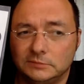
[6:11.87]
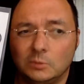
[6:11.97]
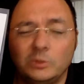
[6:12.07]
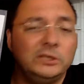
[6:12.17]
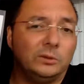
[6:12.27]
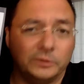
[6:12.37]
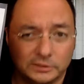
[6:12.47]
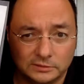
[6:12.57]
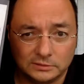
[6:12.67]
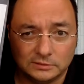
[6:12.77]
We know
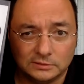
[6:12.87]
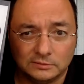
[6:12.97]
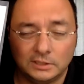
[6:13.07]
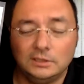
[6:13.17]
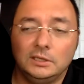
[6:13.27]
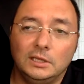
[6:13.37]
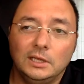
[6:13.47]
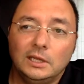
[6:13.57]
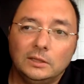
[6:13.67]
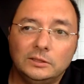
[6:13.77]
this, right?
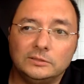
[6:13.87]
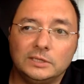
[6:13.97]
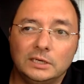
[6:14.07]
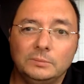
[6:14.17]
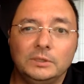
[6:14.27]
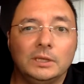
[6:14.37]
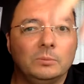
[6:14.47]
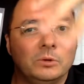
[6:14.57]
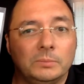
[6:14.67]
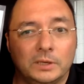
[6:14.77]
There's got to be a lot
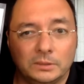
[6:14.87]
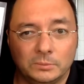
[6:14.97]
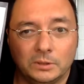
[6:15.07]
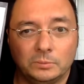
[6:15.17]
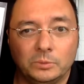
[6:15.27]
more bottom-up,